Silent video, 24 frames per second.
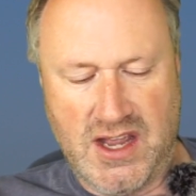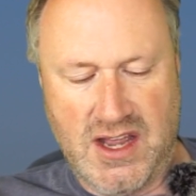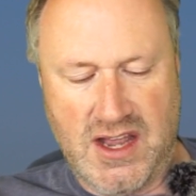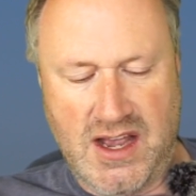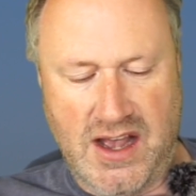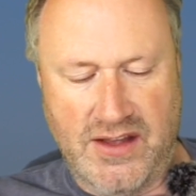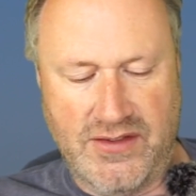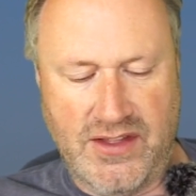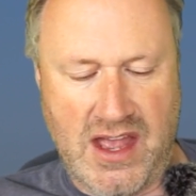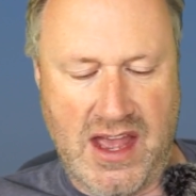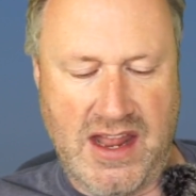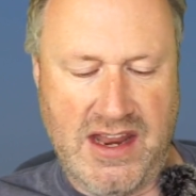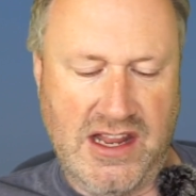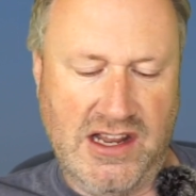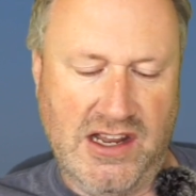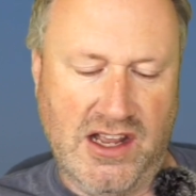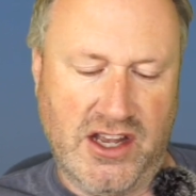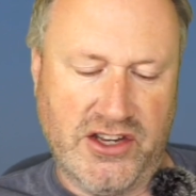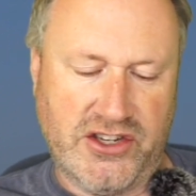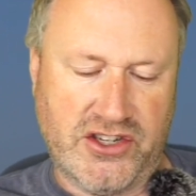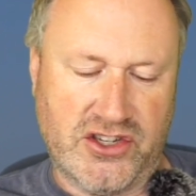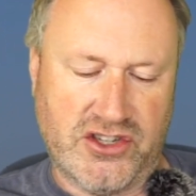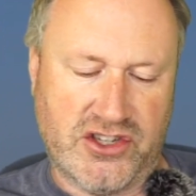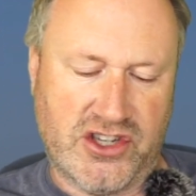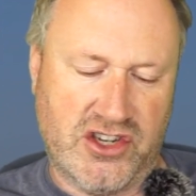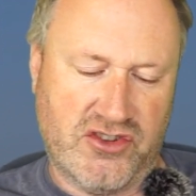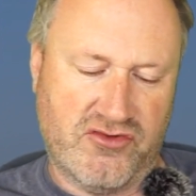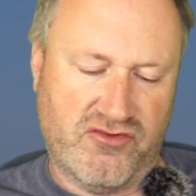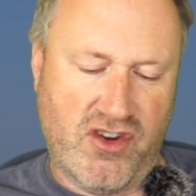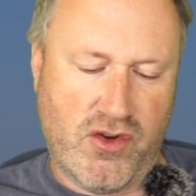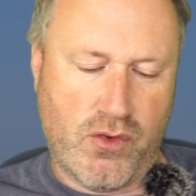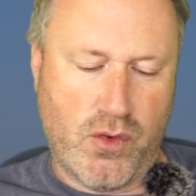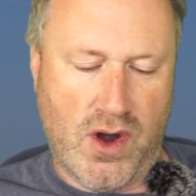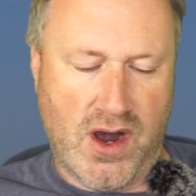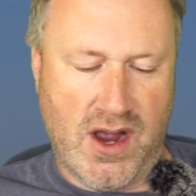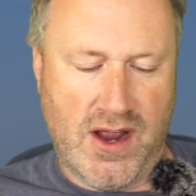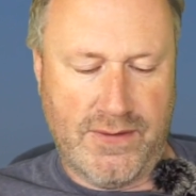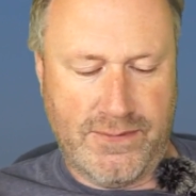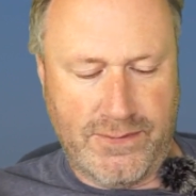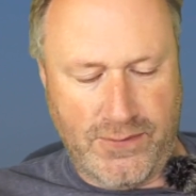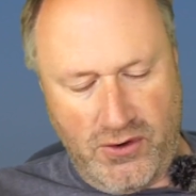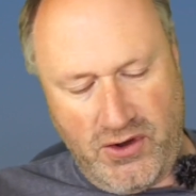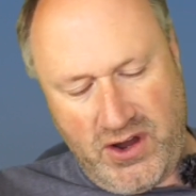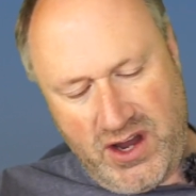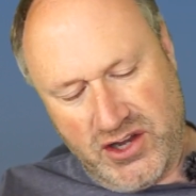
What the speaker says: and that any licenses required for